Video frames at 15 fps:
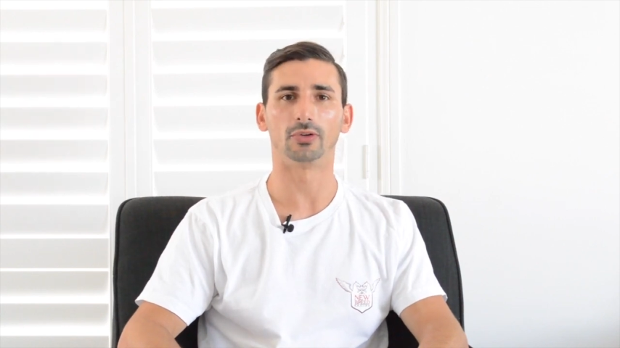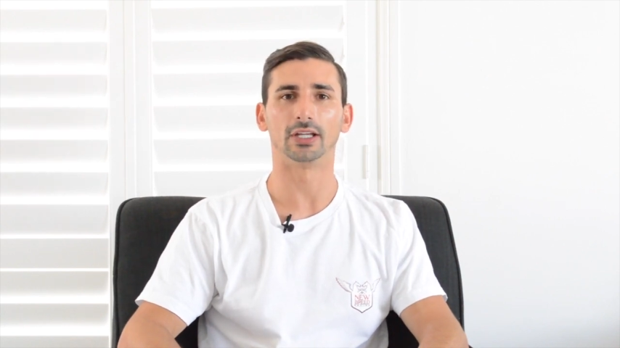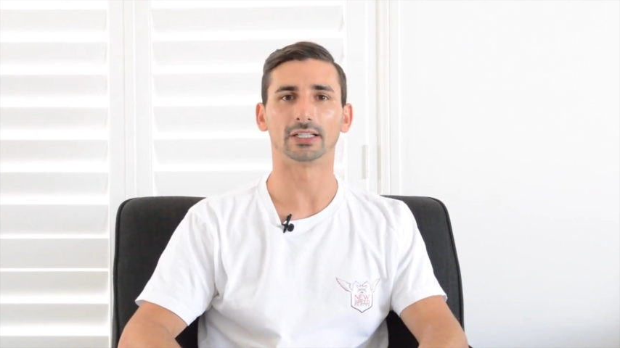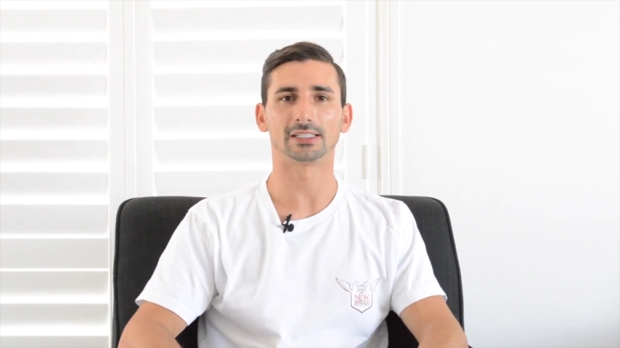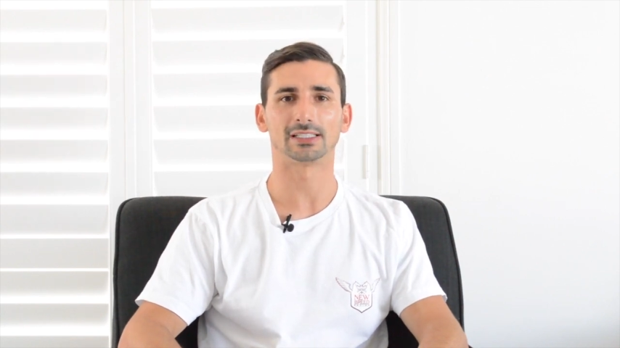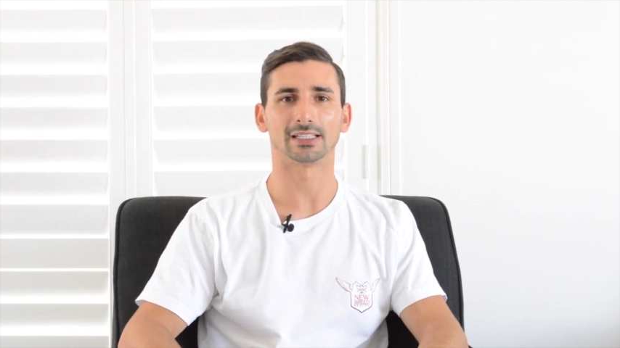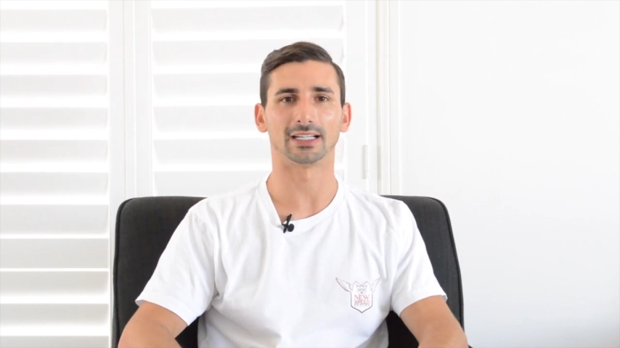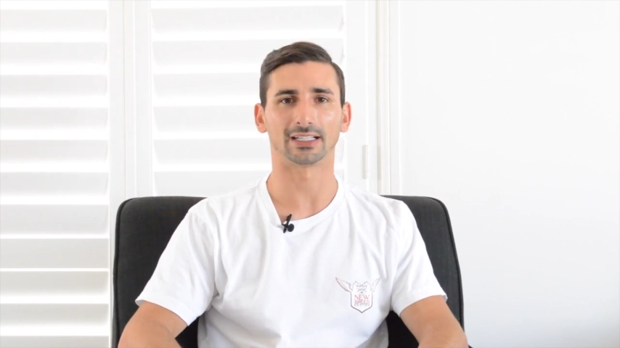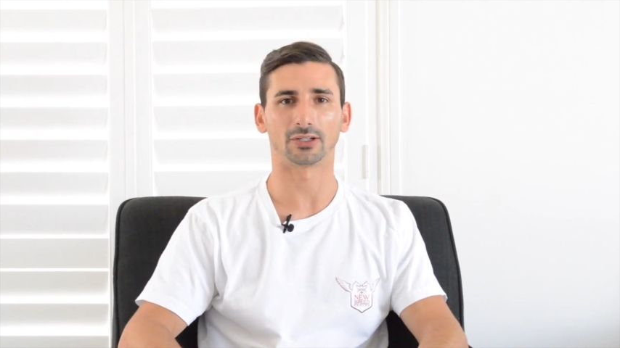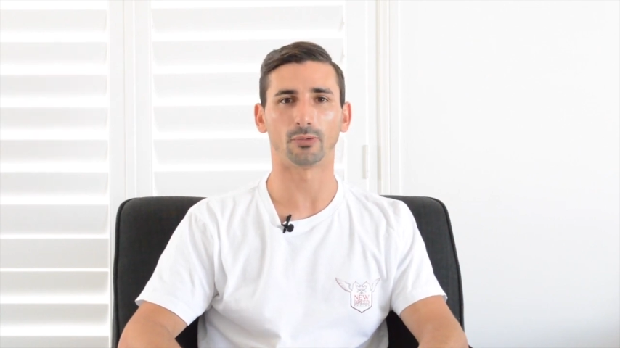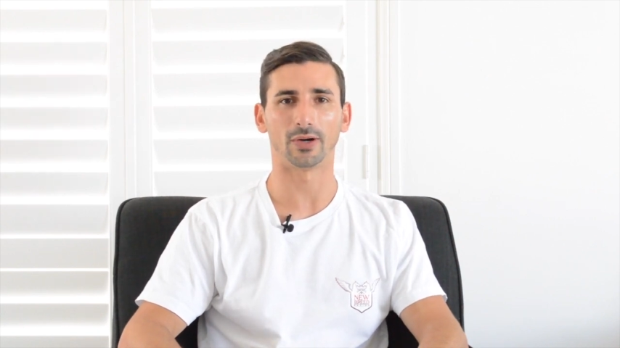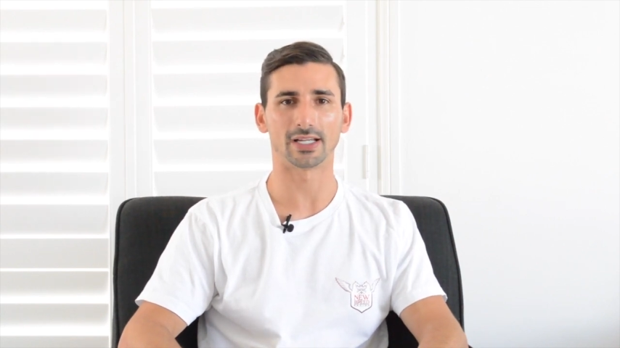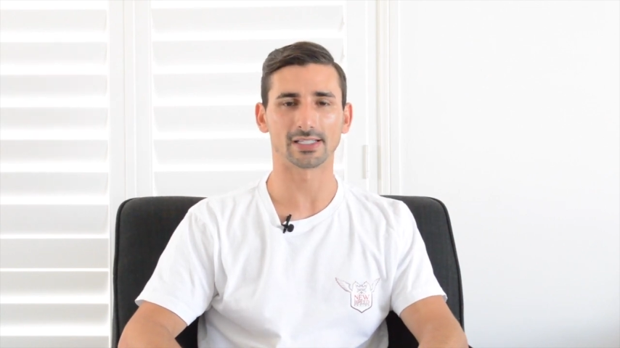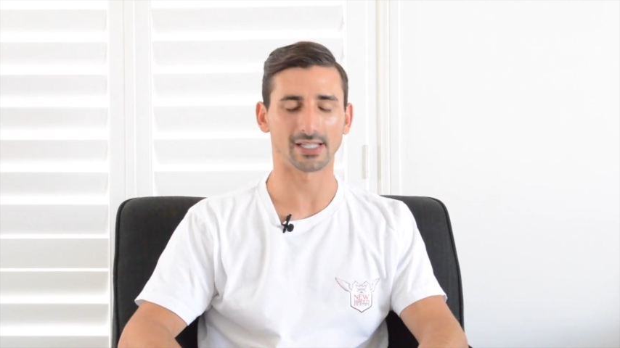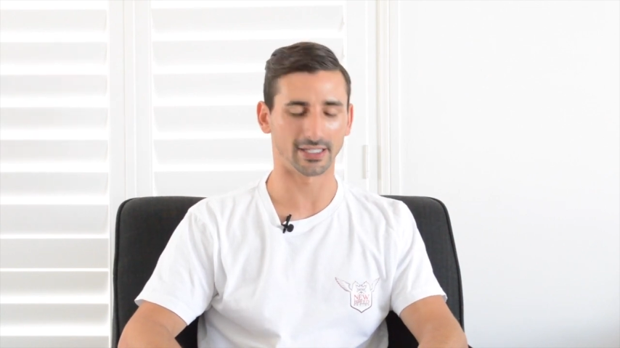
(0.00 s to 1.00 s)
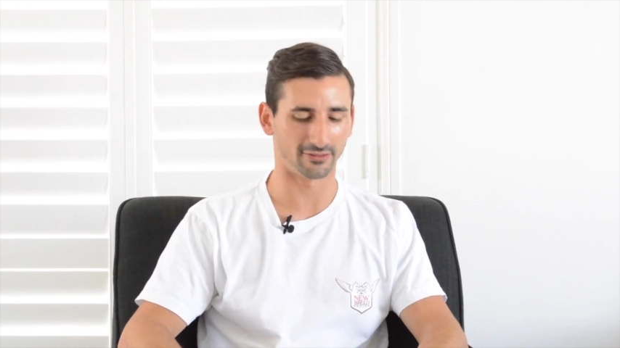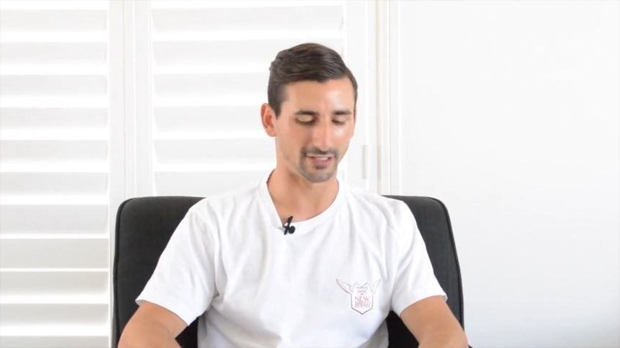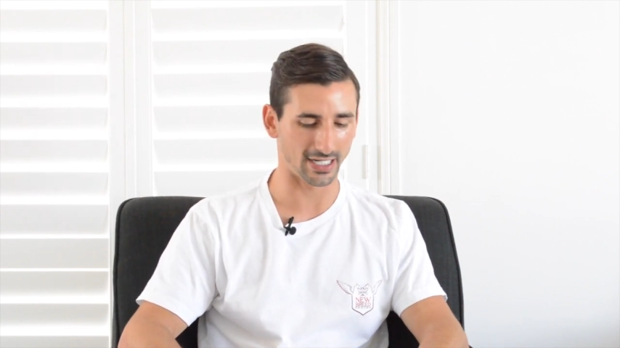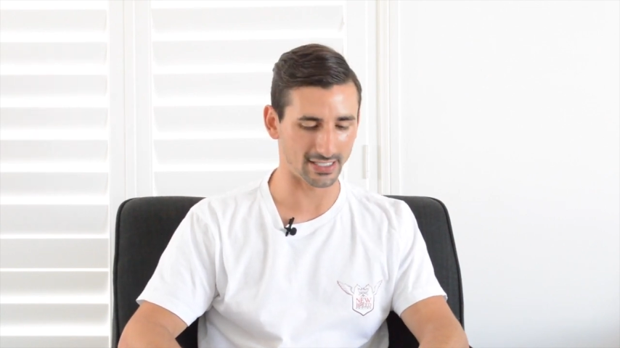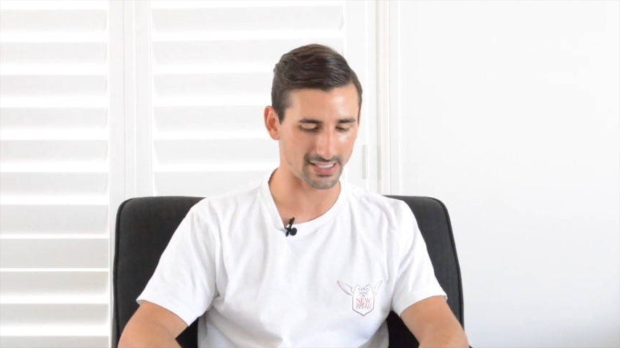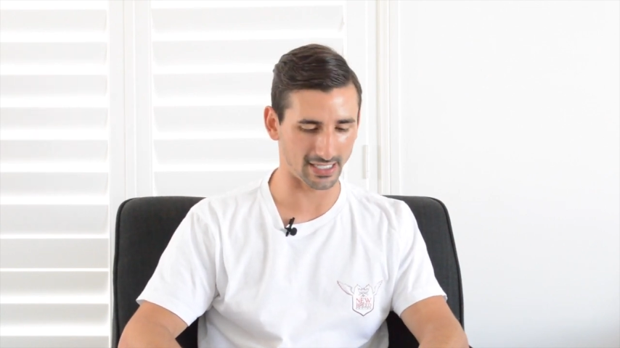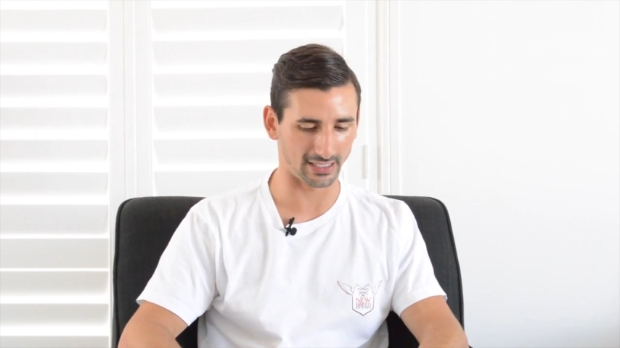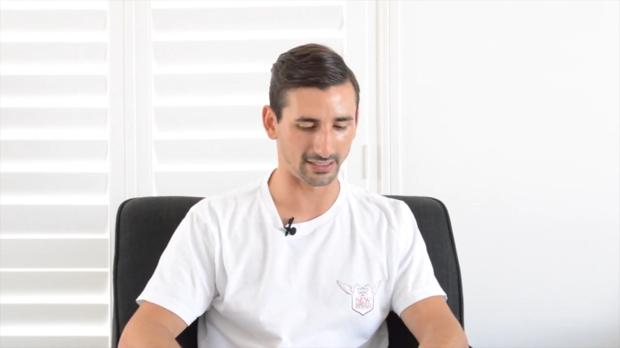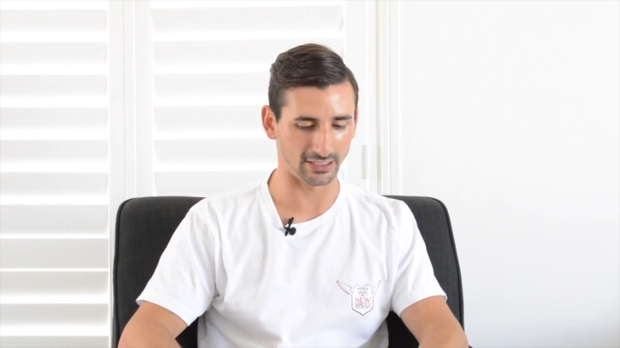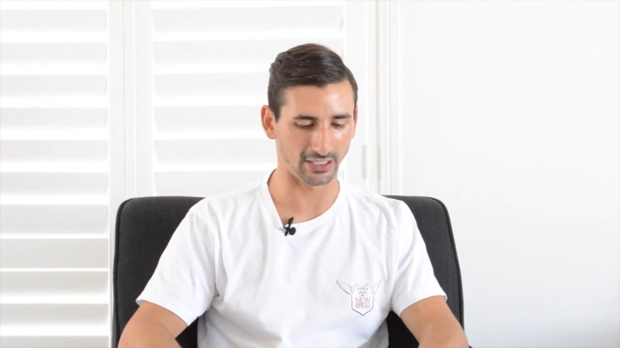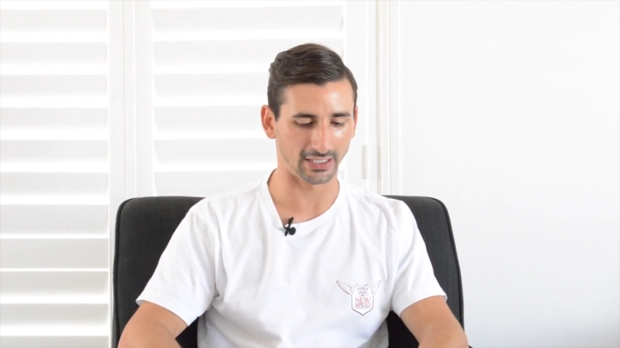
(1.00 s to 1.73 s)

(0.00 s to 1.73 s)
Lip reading: that Queensland racing,